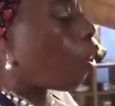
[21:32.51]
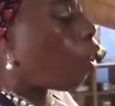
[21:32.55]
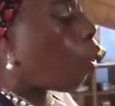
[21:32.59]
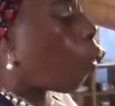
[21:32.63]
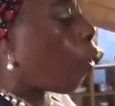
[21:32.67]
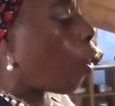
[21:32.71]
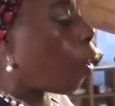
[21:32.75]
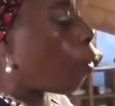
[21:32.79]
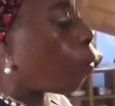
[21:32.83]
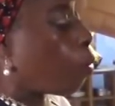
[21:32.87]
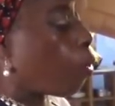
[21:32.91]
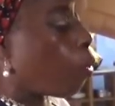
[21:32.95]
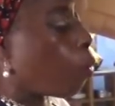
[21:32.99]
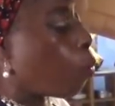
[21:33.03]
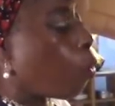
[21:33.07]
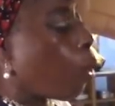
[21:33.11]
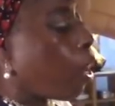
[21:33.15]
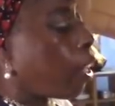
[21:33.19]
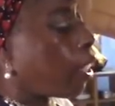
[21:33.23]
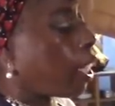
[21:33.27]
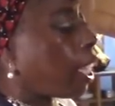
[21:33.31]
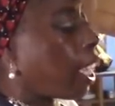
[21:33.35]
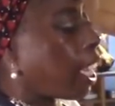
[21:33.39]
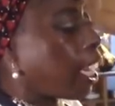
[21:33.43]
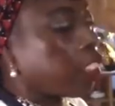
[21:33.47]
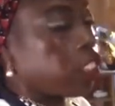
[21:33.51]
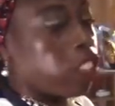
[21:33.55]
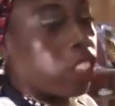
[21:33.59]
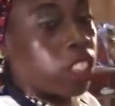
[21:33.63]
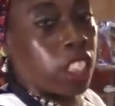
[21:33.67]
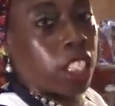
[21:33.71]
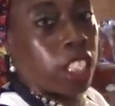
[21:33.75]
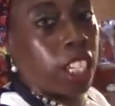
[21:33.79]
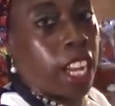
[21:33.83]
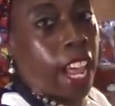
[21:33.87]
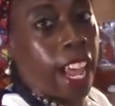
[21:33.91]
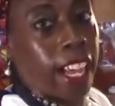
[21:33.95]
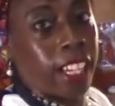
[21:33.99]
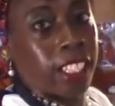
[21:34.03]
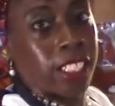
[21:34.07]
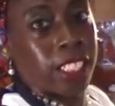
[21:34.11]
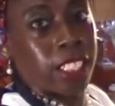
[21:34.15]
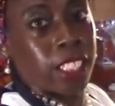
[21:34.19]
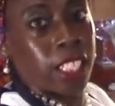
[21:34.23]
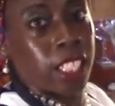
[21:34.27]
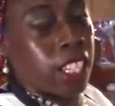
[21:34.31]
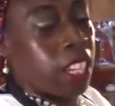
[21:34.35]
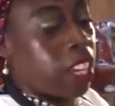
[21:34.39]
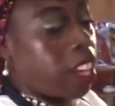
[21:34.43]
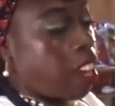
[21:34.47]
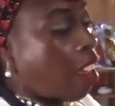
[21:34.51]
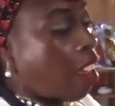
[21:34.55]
going from one hand to the next,